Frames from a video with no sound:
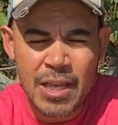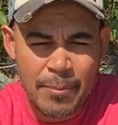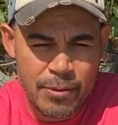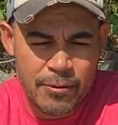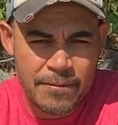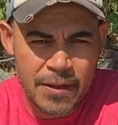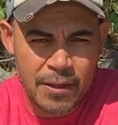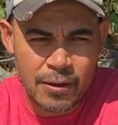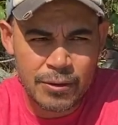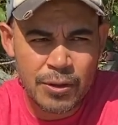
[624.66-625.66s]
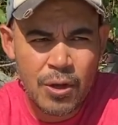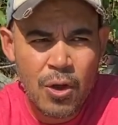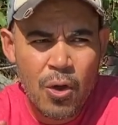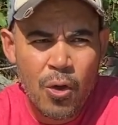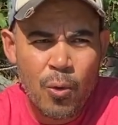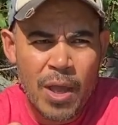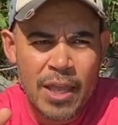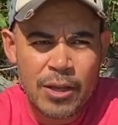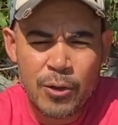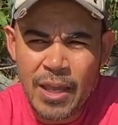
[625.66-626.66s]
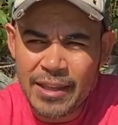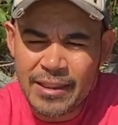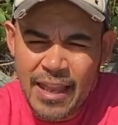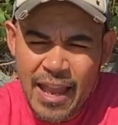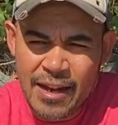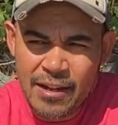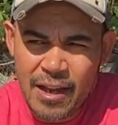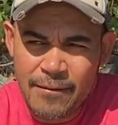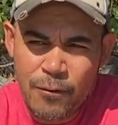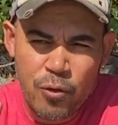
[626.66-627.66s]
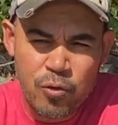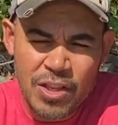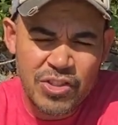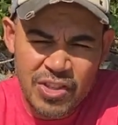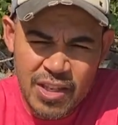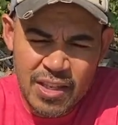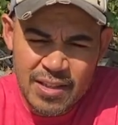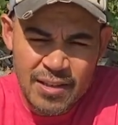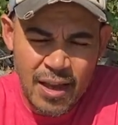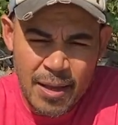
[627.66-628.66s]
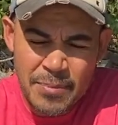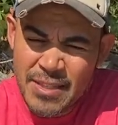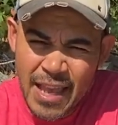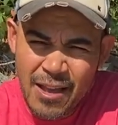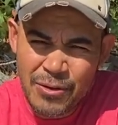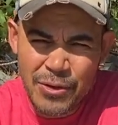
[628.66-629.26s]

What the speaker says: your field when you get that kind of crunchy sound.